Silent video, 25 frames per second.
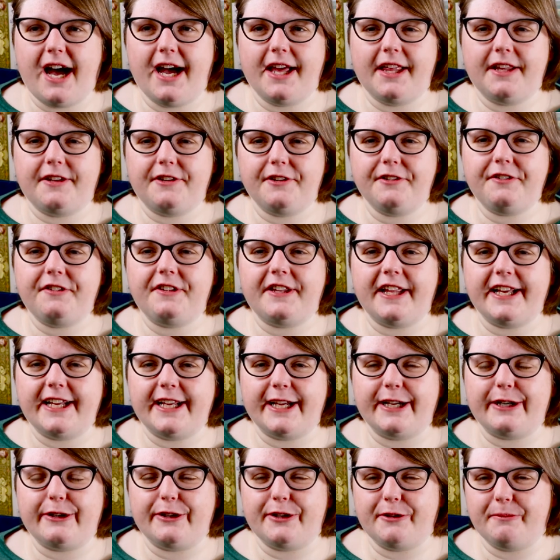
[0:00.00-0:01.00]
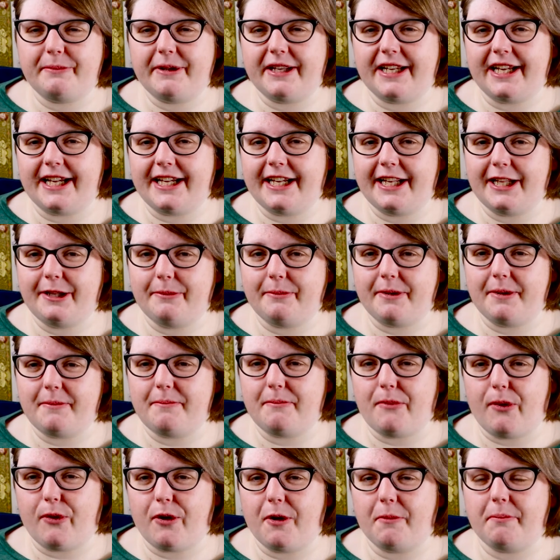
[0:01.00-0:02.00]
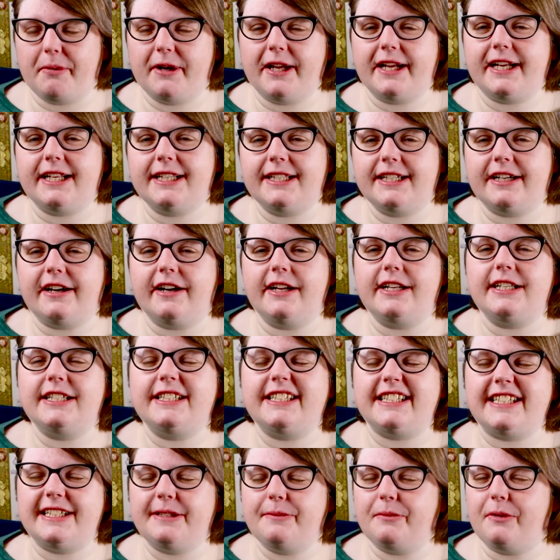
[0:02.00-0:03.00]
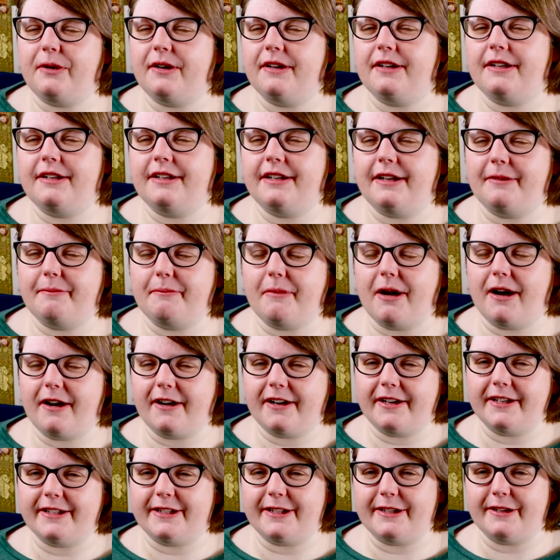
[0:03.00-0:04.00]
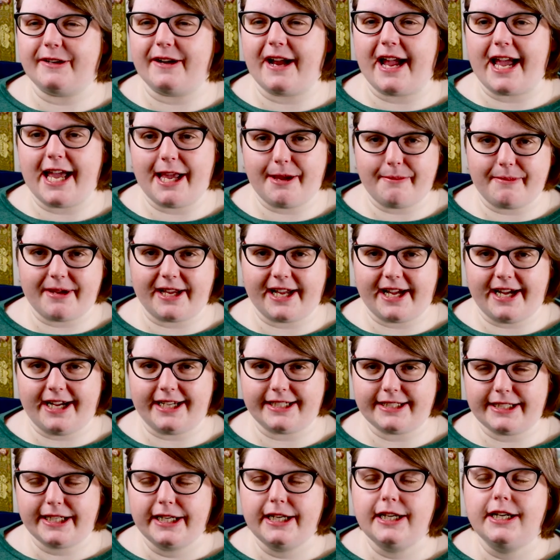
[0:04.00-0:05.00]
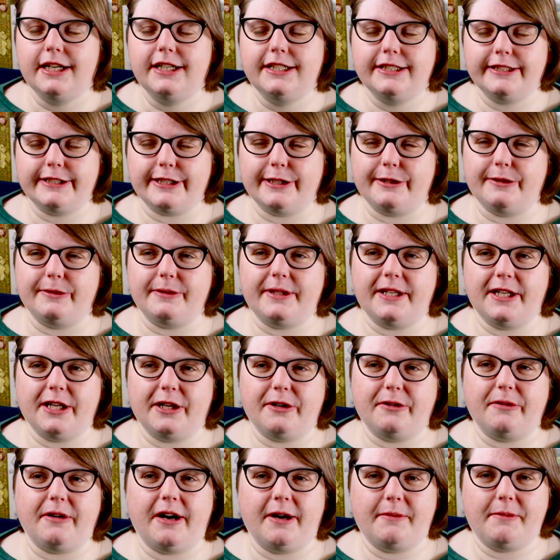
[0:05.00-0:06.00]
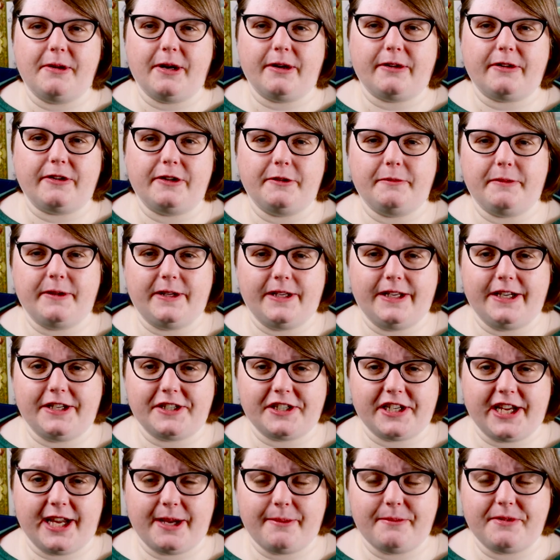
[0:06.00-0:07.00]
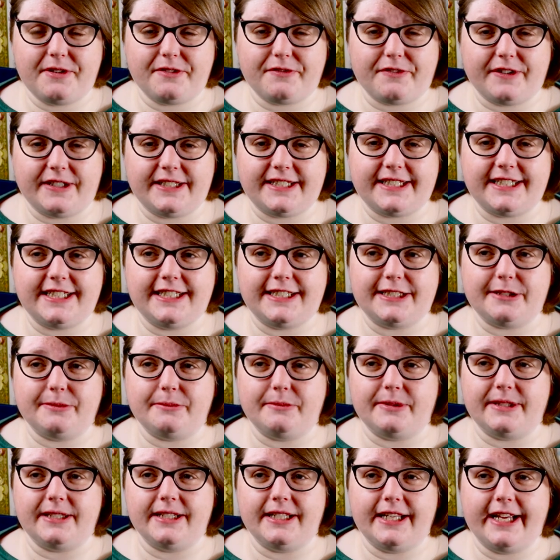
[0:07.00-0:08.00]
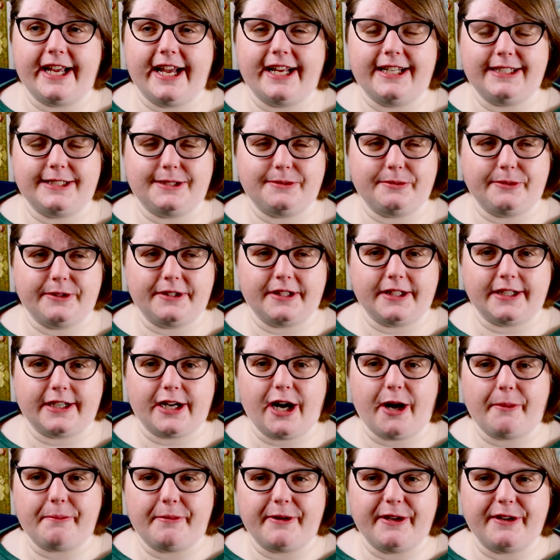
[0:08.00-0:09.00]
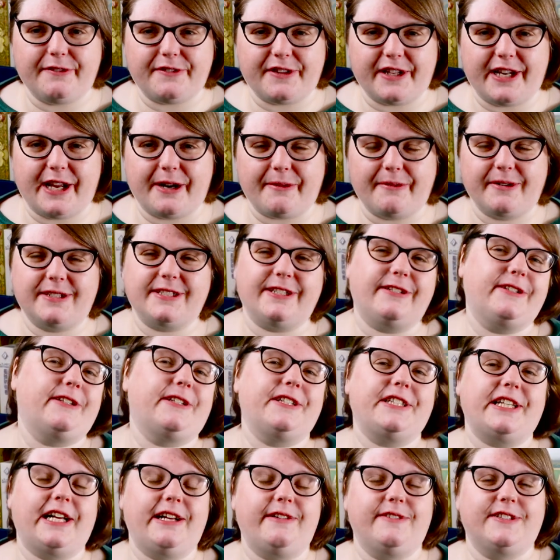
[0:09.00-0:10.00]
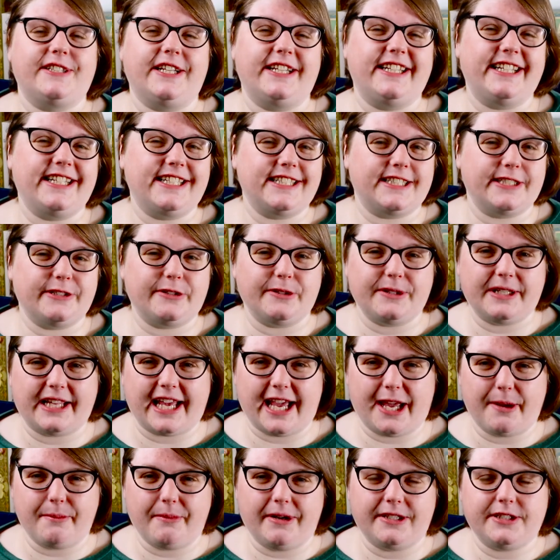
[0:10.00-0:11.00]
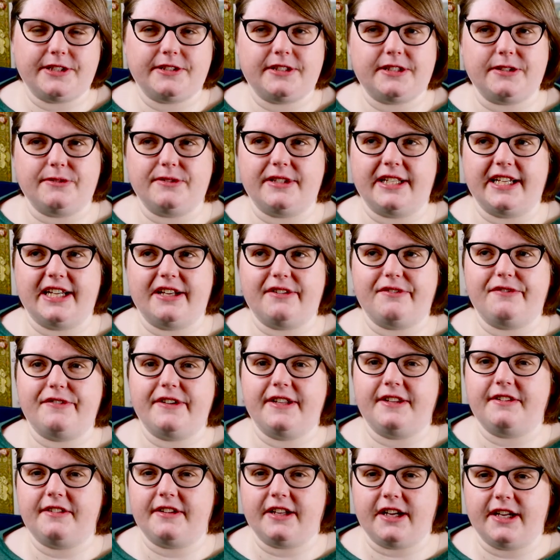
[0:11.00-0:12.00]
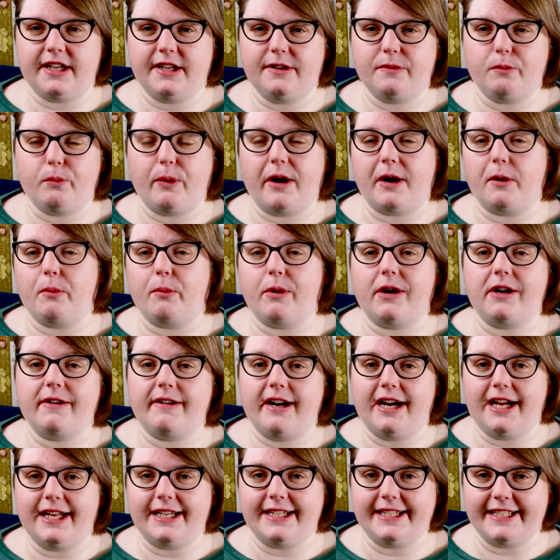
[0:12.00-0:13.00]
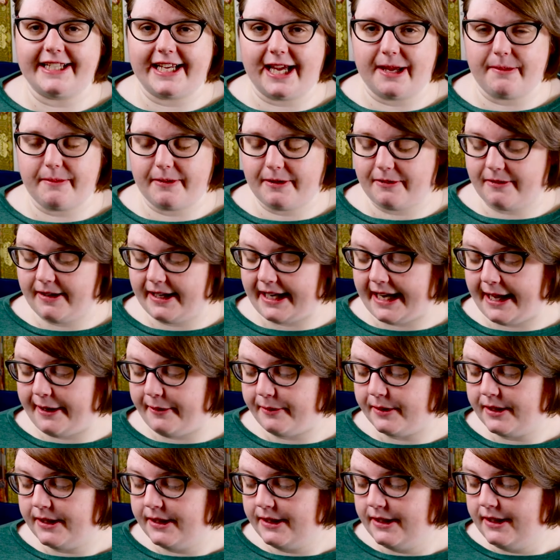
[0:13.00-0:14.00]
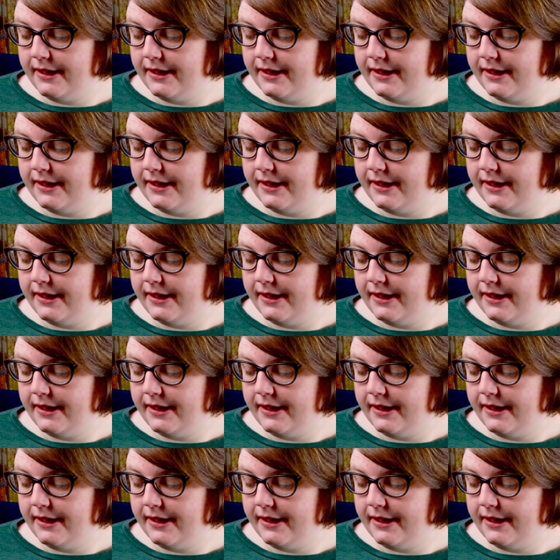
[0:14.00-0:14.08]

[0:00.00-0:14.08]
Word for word: I just think it could have been a little bit more but I can kind of see what market they're aiming at so you know I'm not going to be ashamed if I see somebody else with a copy of the networks on their shelves I think it's a good game I just don't think it fits kind of where we're at in gaming right now